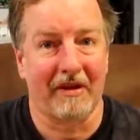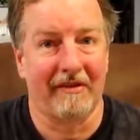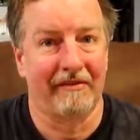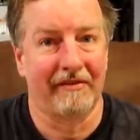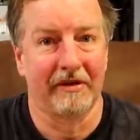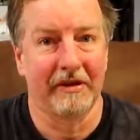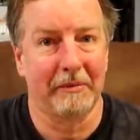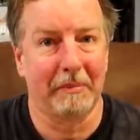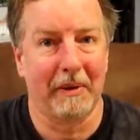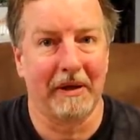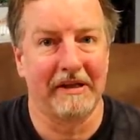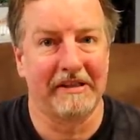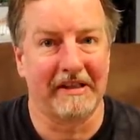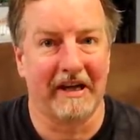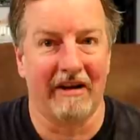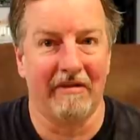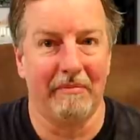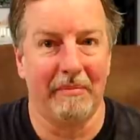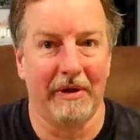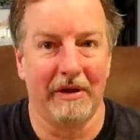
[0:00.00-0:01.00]
first place
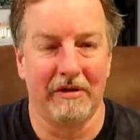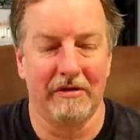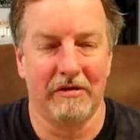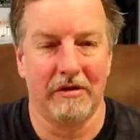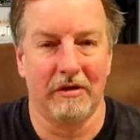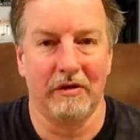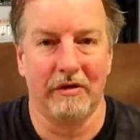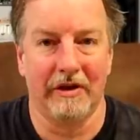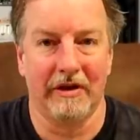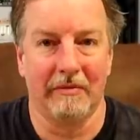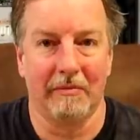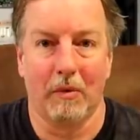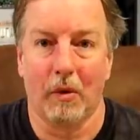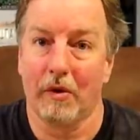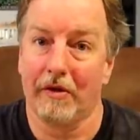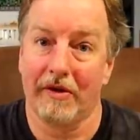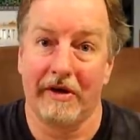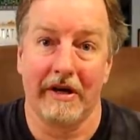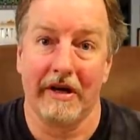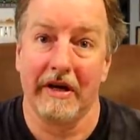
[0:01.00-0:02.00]
I've been to in
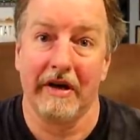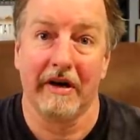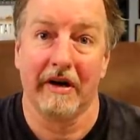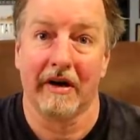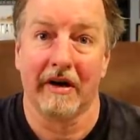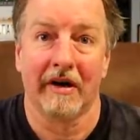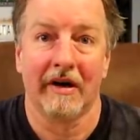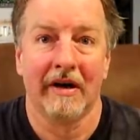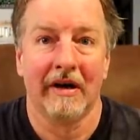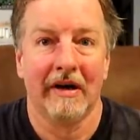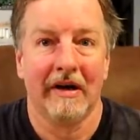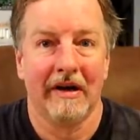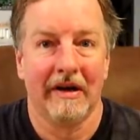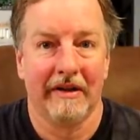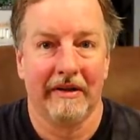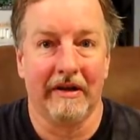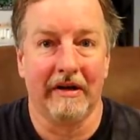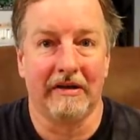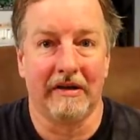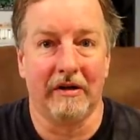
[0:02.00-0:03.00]
more than a year
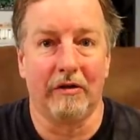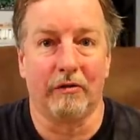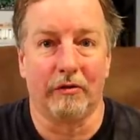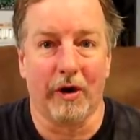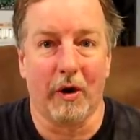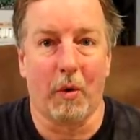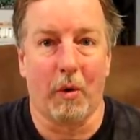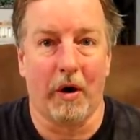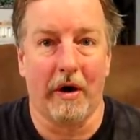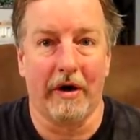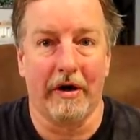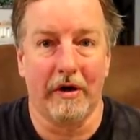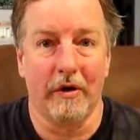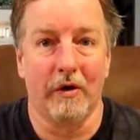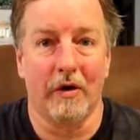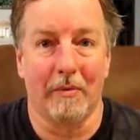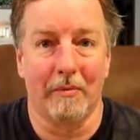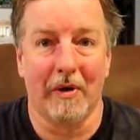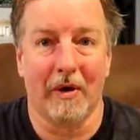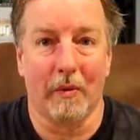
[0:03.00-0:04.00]
that didn't require
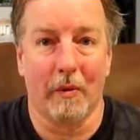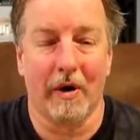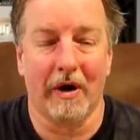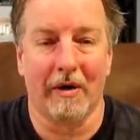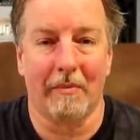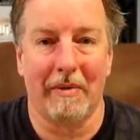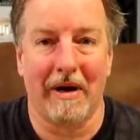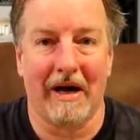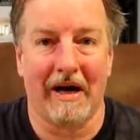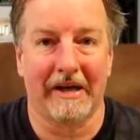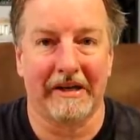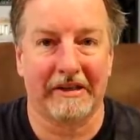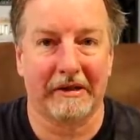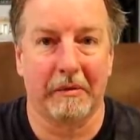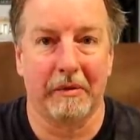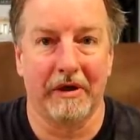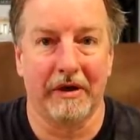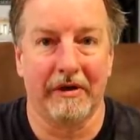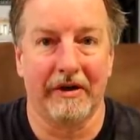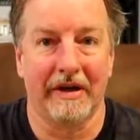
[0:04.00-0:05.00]
you to wear a
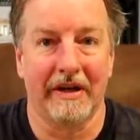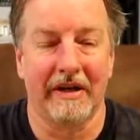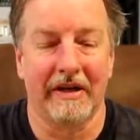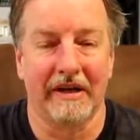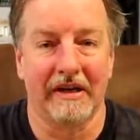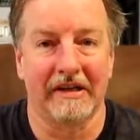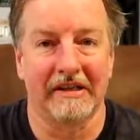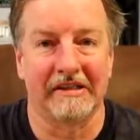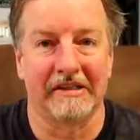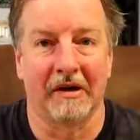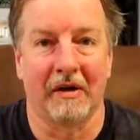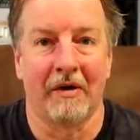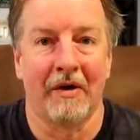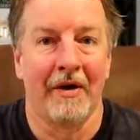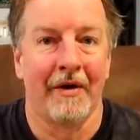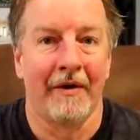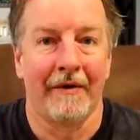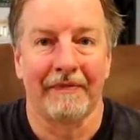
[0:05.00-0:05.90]
mask when you're in there. So